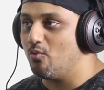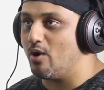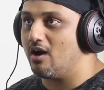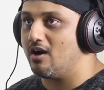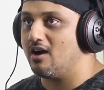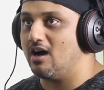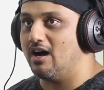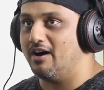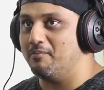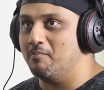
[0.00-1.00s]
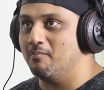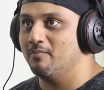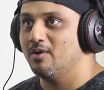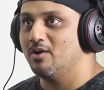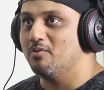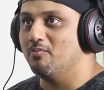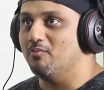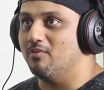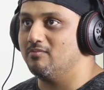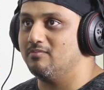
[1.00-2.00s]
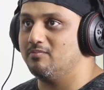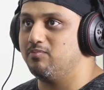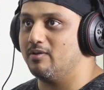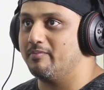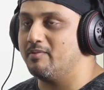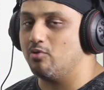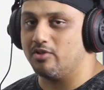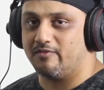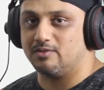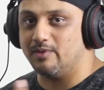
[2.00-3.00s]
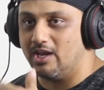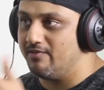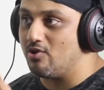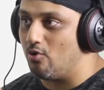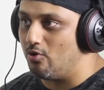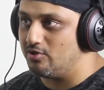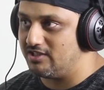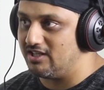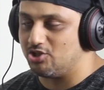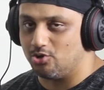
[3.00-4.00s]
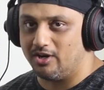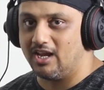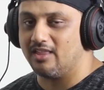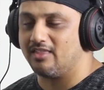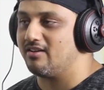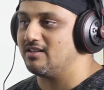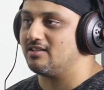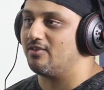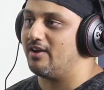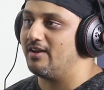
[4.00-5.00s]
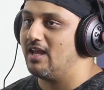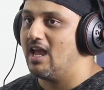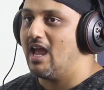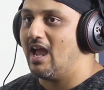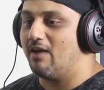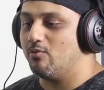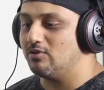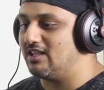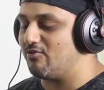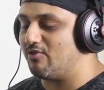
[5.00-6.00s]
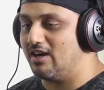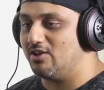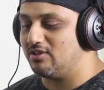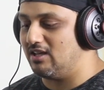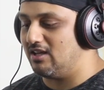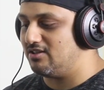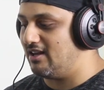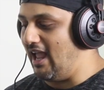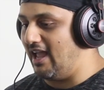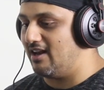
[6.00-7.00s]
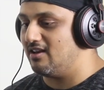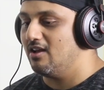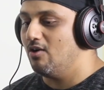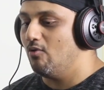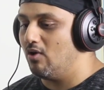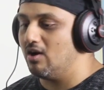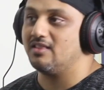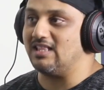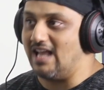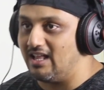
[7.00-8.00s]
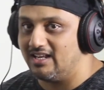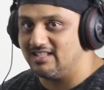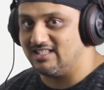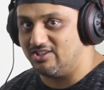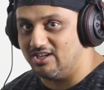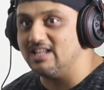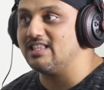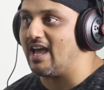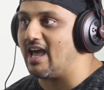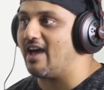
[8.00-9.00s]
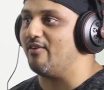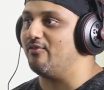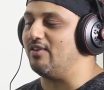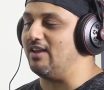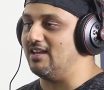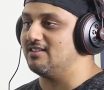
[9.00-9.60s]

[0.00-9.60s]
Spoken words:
where I mean, both of us, we even co-hosted a show together and stuff. Right? And we worked at the radio station, and one of the talents that you need to have is